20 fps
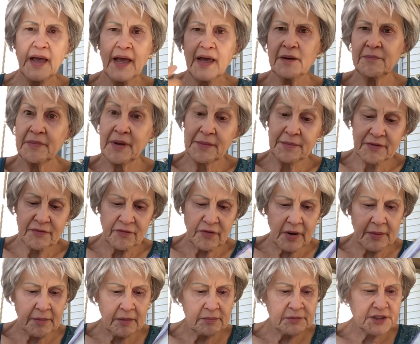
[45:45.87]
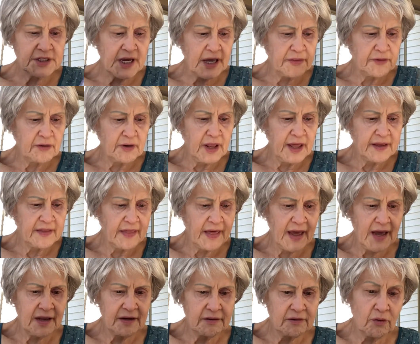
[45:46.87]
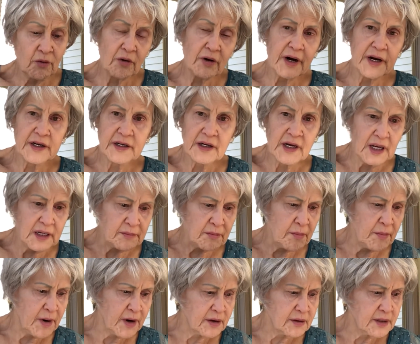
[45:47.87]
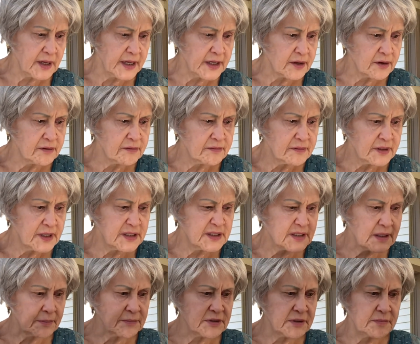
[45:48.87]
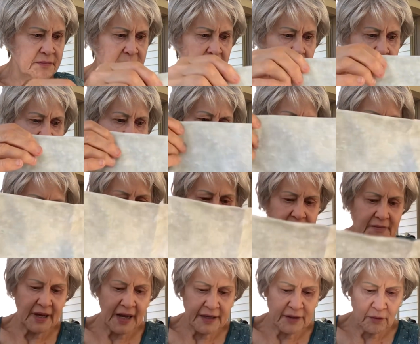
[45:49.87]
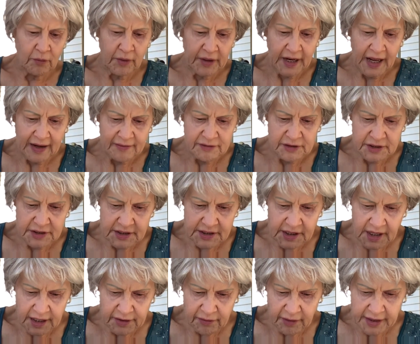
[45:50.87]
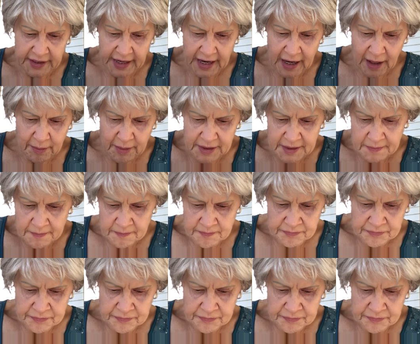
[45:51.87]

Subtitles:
and maybe frame them together like that. Or I could cut them apart later. It's up to me. I mean, I don't want to have to decide right now, but